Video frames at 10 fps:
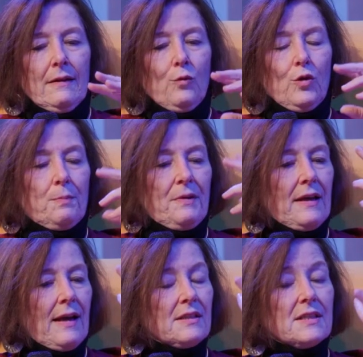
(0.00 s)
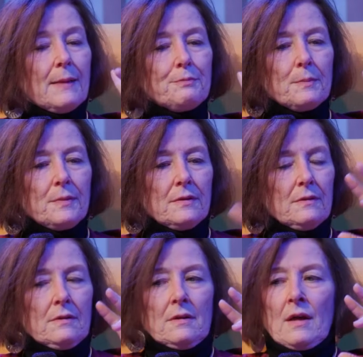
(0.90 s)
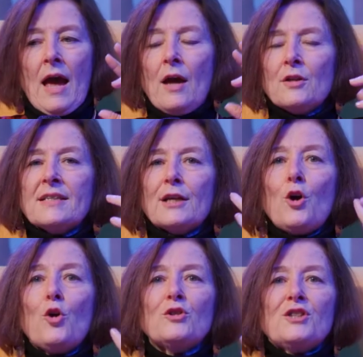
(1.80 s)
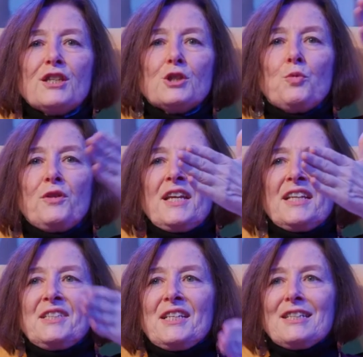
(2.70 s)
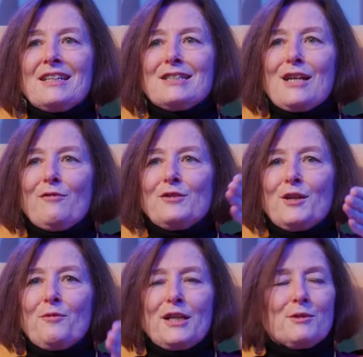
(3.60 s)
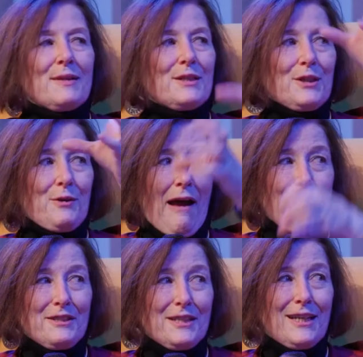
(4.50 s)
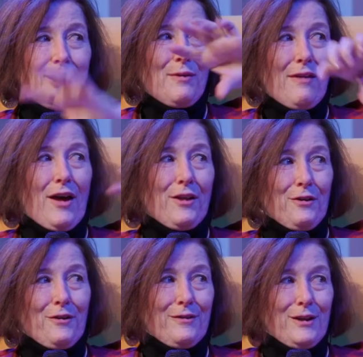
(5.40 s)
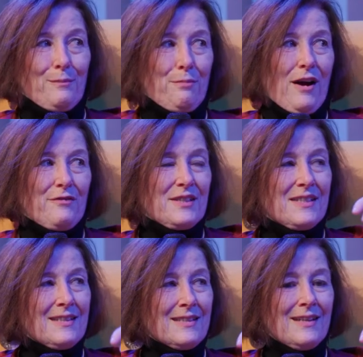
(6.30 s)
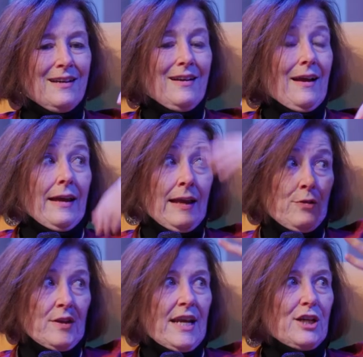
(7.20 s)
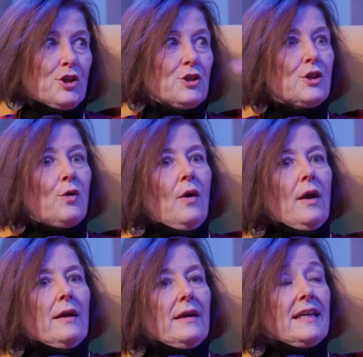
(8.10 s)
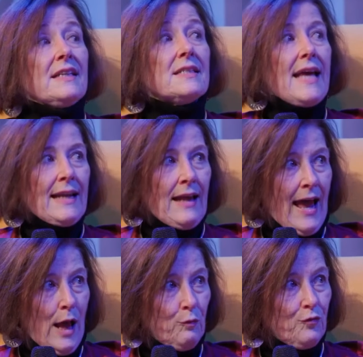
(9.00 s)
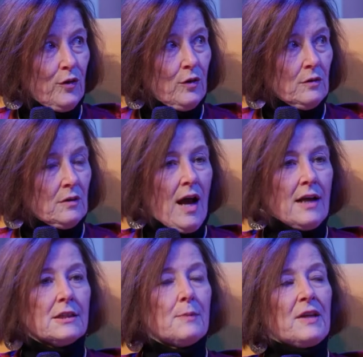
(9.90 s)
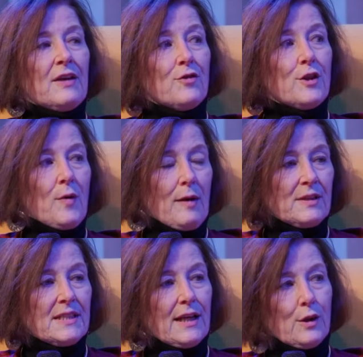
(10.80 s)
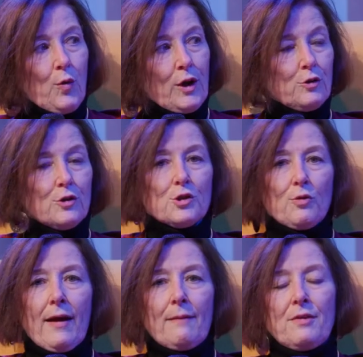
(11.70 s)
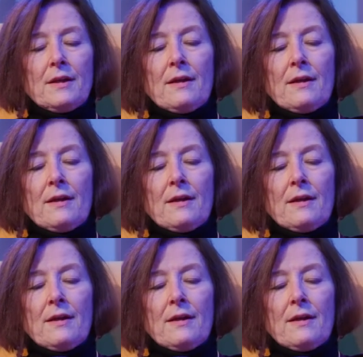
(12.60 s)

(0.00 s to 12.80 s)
Would it be acceptable? How does that coexist with the existing sovereignty arrangements? You have a city, you have other, provinces in the nation. So is that a helpful concept? Even though I would say the way you described the